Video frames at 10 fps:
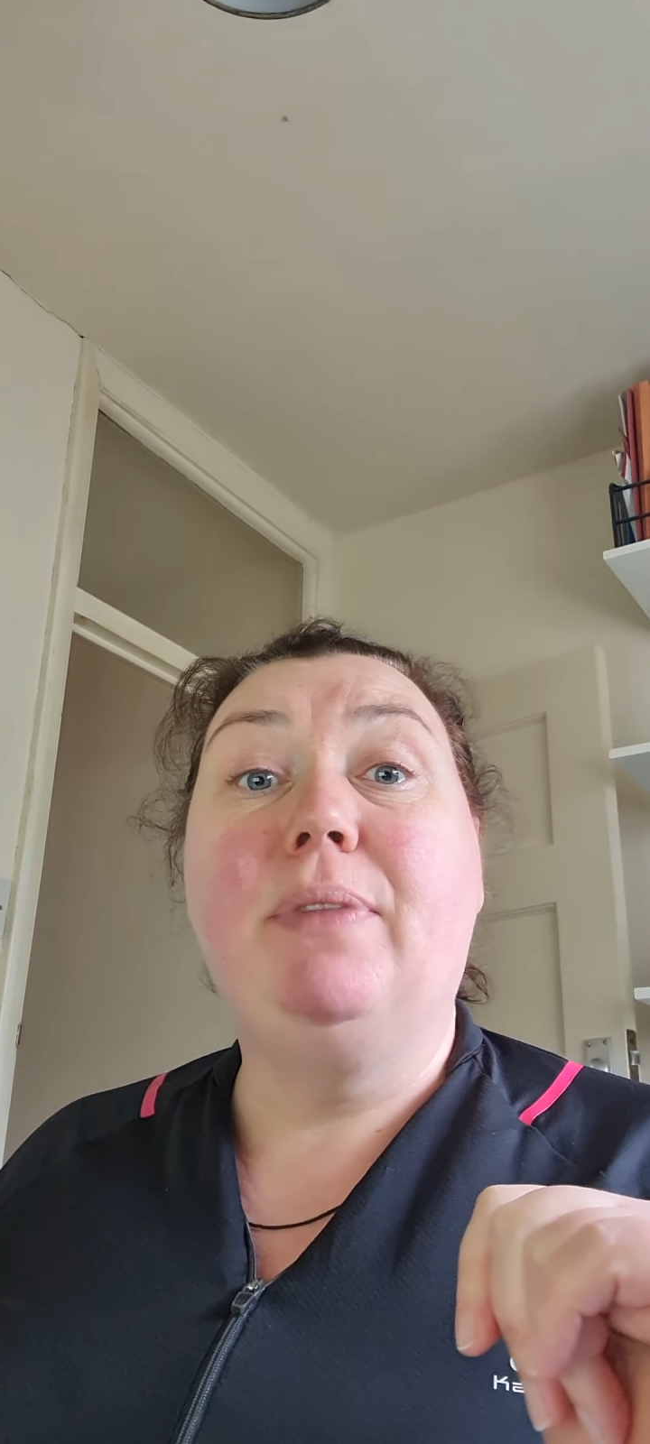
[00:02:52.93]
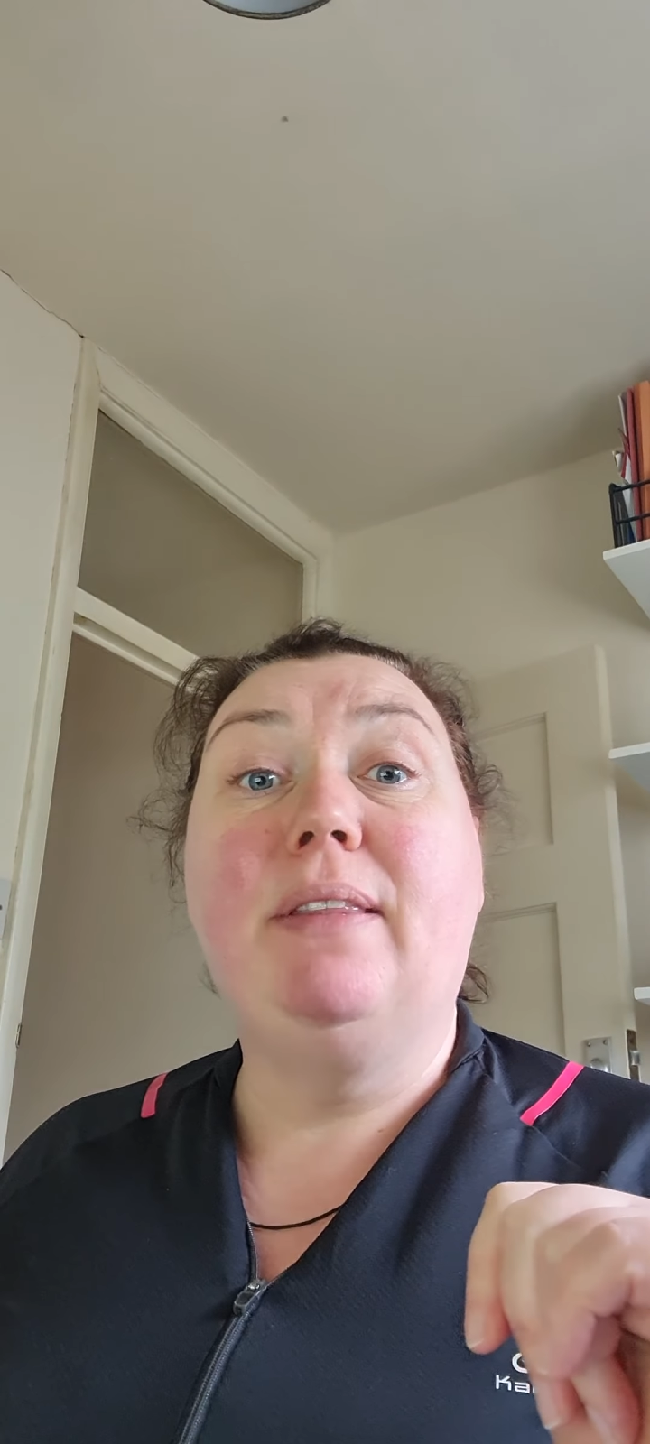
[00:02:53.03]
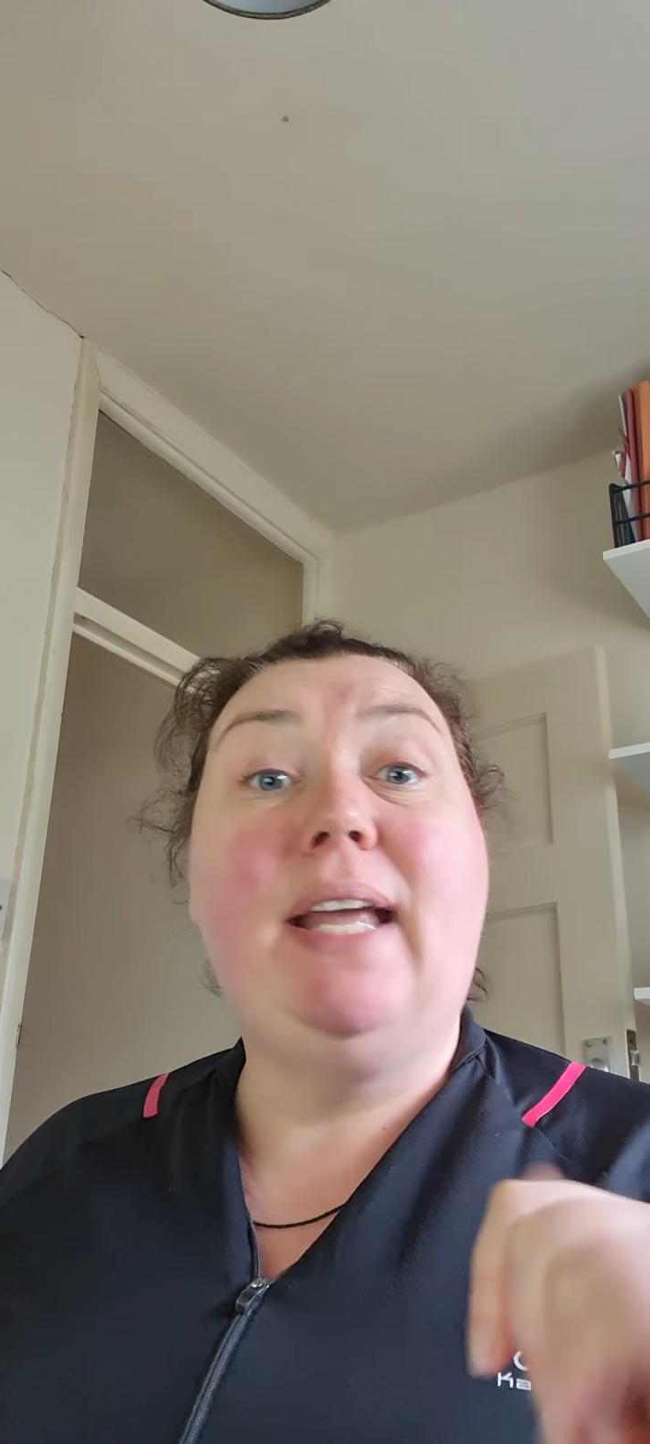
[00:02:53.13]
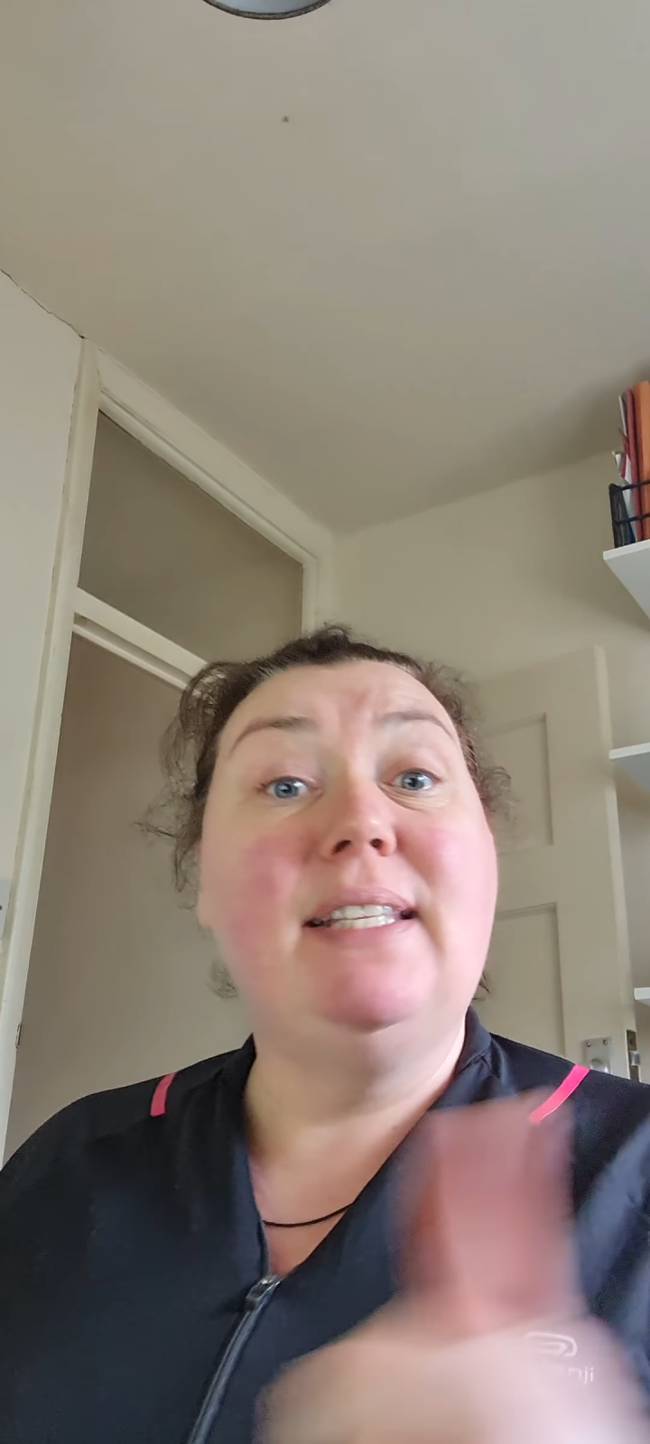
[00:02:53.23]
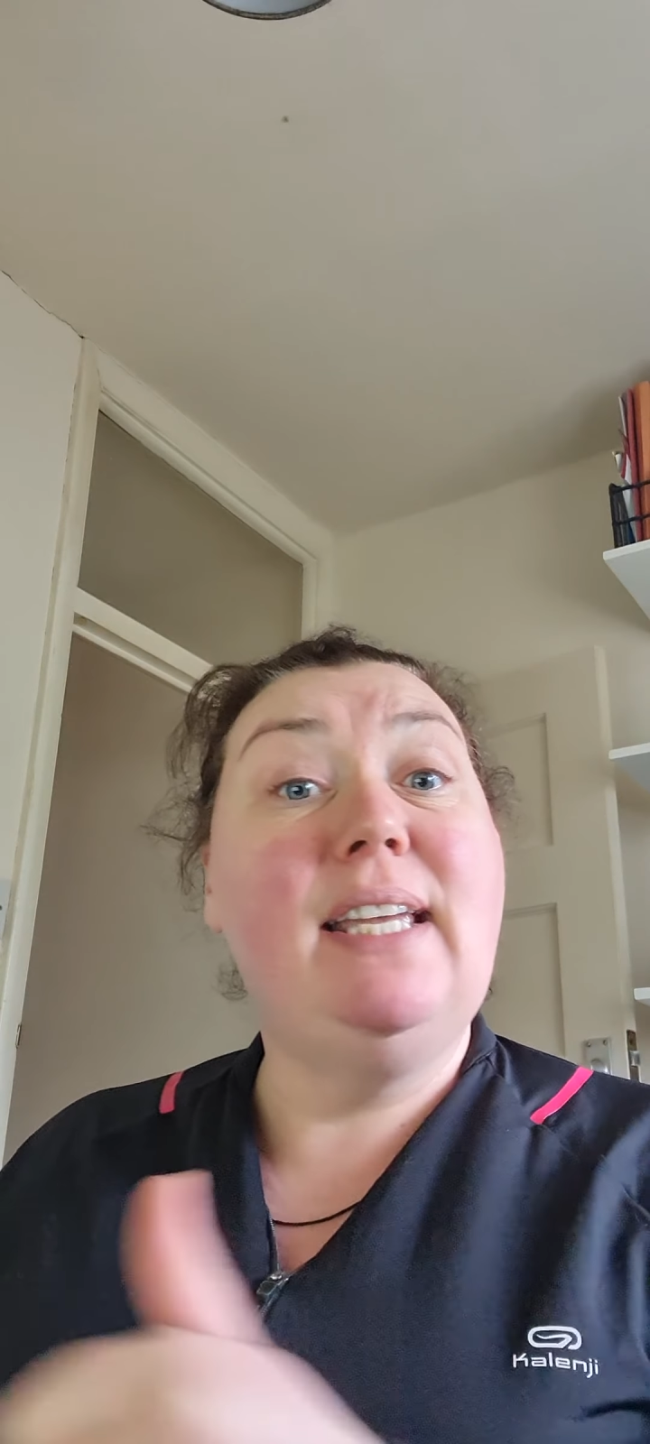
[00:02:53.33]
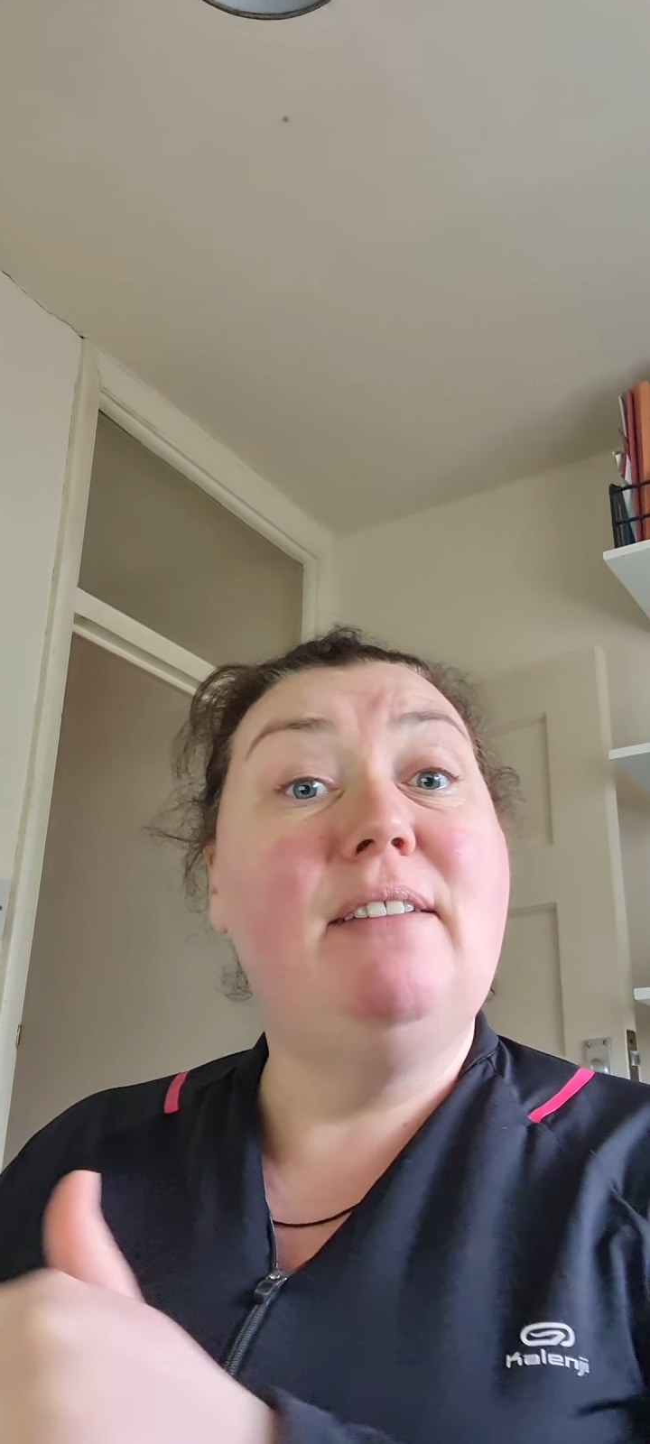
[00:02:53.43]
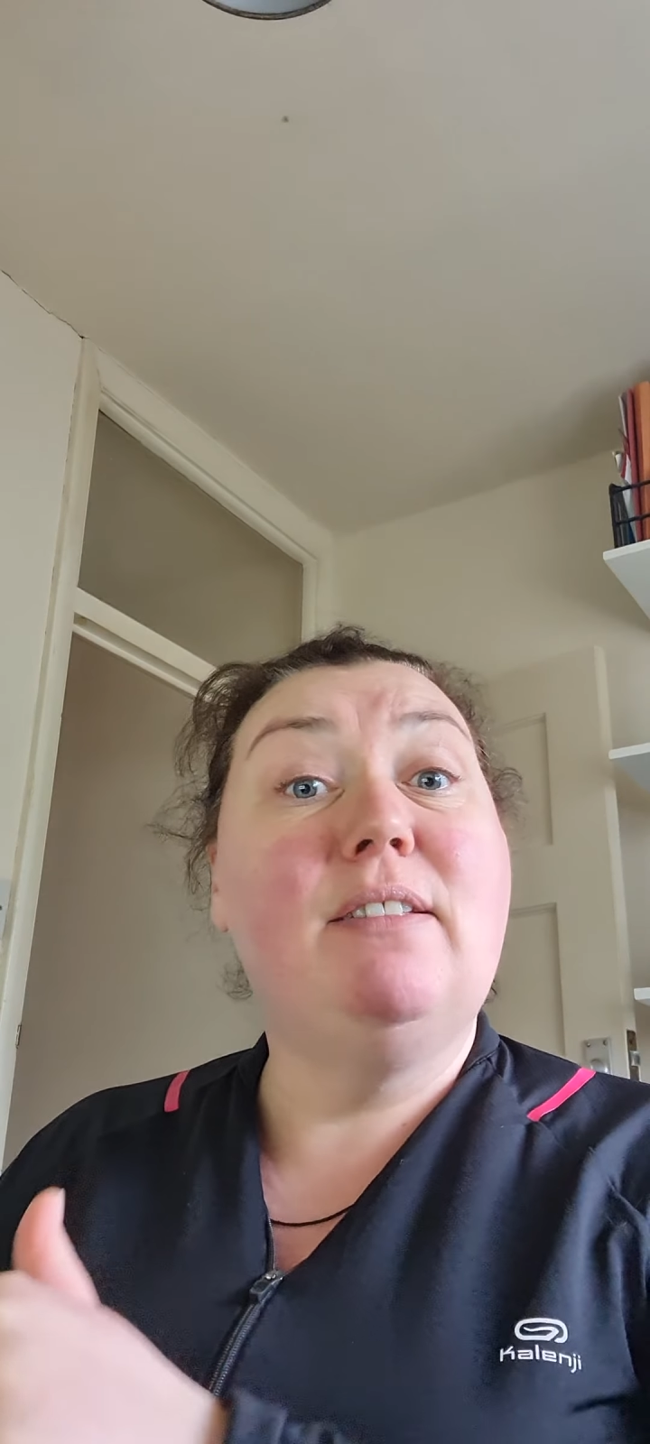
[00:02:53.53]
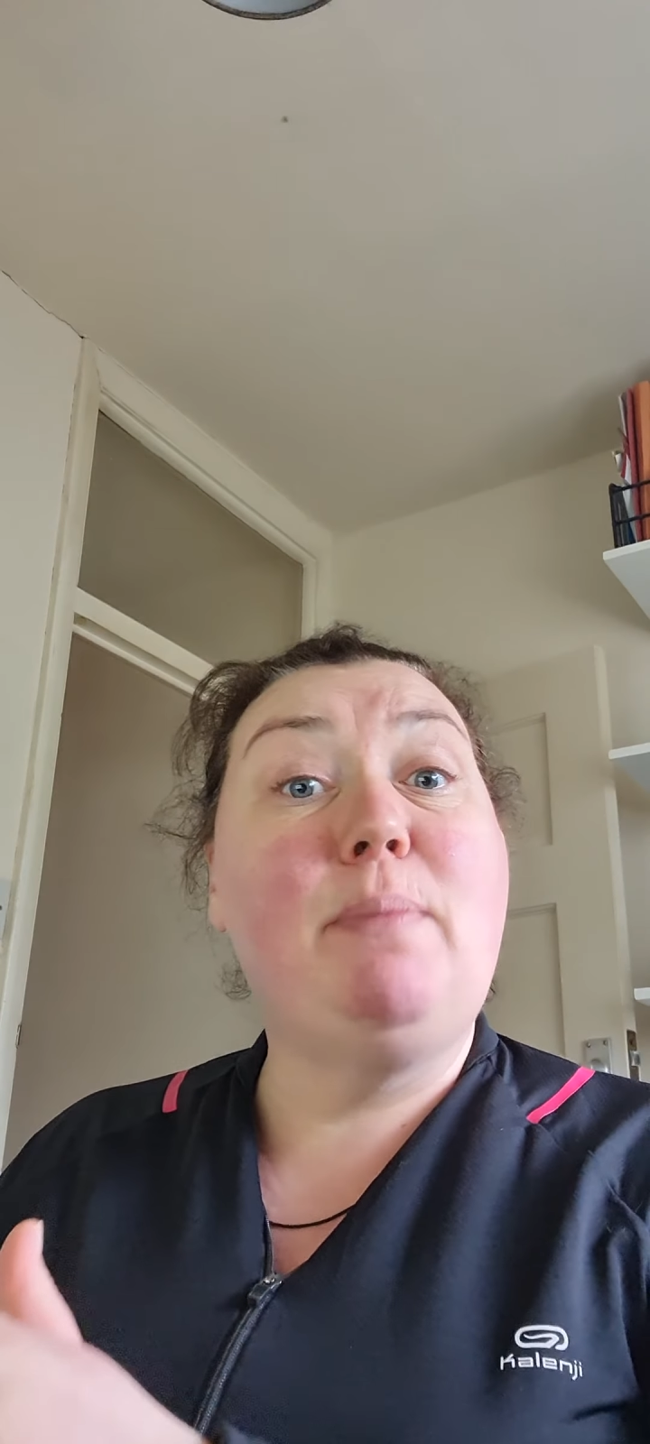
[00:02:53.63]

That's it,